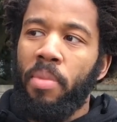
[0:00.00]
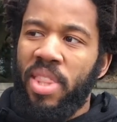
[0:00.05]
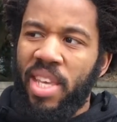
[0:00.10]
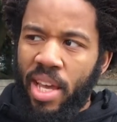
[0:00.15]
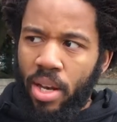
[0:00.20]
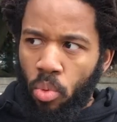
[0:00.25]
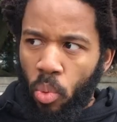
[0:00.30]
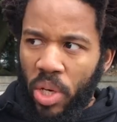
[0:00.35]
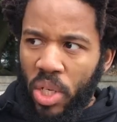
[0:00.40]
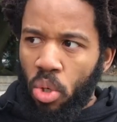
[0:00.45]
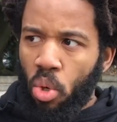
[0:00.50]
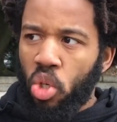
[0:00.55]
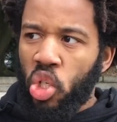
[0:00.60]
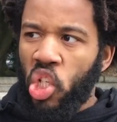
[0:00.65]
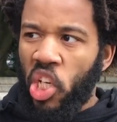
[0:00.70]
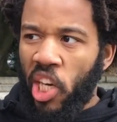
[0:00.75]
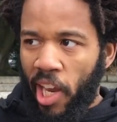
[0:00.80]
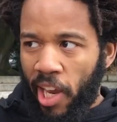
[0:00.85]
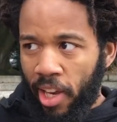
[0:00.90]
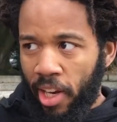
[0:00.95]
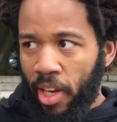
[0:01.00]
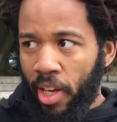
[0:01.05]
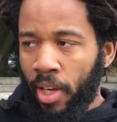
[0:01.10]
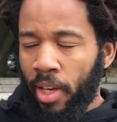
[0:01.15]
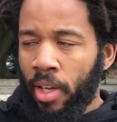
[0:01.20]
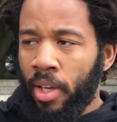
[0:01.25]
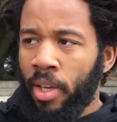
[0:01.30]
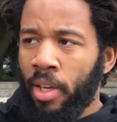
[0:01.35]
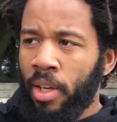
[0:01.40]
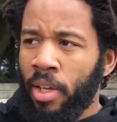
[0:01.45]
Then when you're chaining
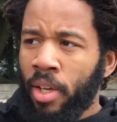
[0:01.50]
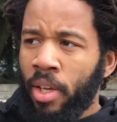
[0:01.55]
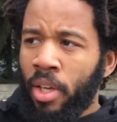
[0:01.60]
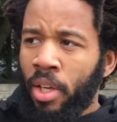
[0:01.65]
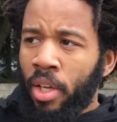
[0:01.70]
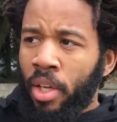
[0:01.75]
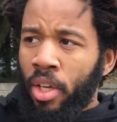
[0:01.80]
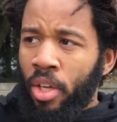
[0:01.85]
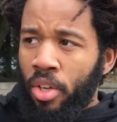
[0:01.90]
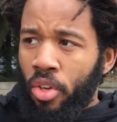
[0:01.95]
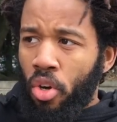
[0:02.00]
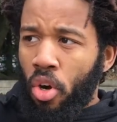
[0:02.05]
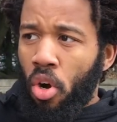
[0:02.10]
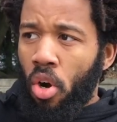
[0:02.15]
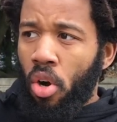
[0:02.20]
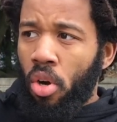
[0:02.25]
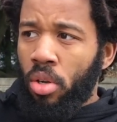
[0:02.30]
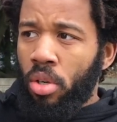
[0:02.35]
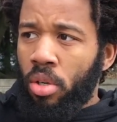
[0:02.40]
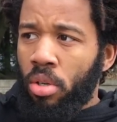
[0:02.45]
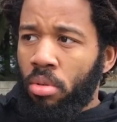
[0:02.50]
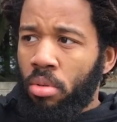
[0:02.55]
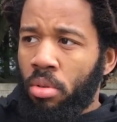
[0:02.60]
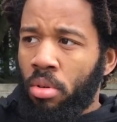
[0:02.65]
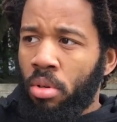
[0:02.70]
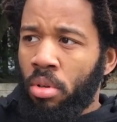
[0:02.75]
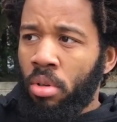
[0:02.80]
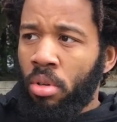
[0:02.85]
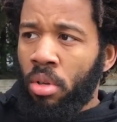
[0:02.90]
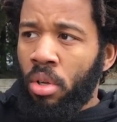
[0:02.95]
your
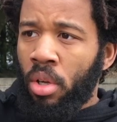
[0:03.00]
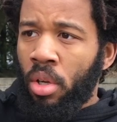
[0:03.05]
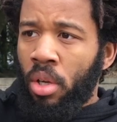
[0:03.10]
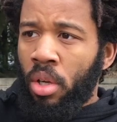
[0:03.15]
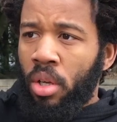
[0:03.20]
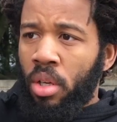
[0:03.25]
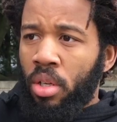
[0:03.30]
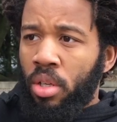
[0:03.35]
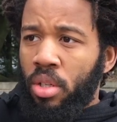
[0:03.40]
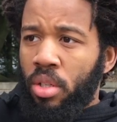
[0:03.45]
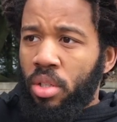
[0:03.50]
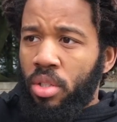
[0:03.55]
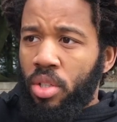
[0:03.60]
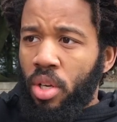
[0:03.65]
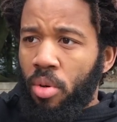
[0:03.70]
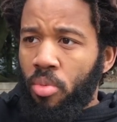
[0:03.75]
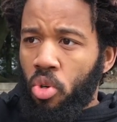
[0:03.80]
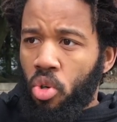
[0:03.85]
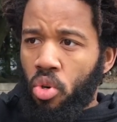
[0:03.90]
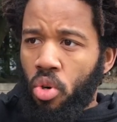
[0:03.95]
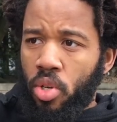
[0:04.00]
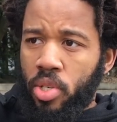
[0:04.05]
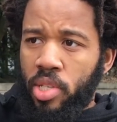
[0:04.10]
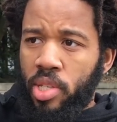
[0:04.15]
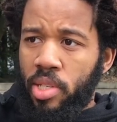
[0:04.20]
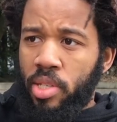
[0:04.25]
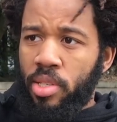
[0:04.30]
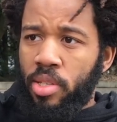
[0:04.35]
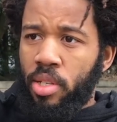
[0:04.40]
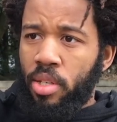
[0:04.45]
double
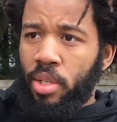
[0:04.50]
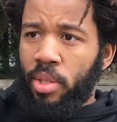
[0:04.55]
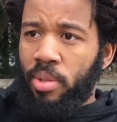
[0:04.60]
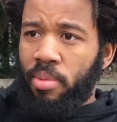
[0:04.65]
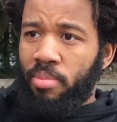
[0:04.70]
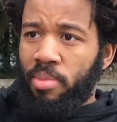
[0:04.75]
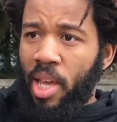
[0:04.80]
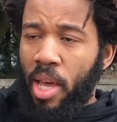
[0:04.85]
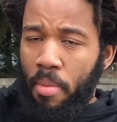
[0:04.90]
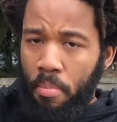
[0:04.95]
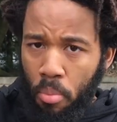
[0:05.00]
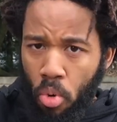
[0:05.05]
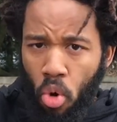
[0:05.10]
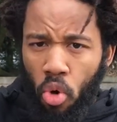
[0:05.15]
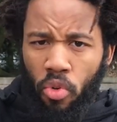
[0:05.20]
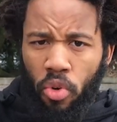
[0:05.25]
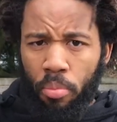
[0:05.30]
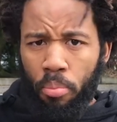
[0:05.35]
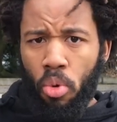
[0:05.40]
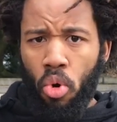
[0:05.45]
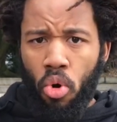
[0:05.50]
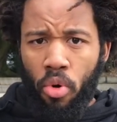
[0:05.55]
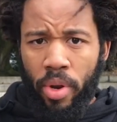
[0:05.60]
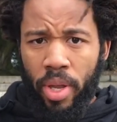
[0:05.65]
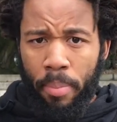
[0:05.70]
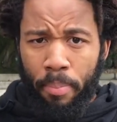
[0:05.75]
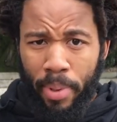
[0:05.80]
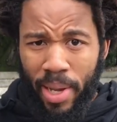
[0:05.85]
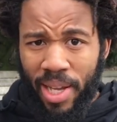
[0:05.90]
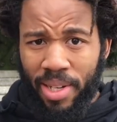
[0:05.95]
crosses to get more and more
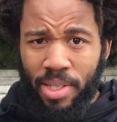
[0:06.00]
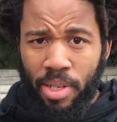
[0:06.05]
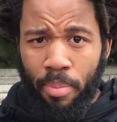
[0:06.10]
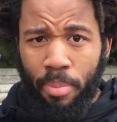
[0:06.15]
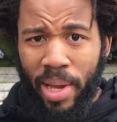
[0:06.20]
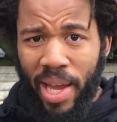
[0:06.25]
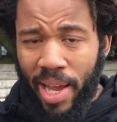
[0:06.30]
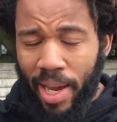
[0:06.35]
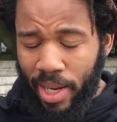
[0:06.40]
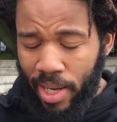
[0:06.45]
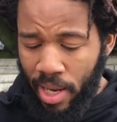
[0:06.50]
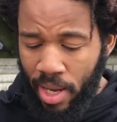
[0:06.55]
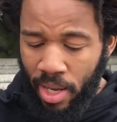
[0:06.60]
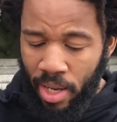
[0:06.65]
in back to back,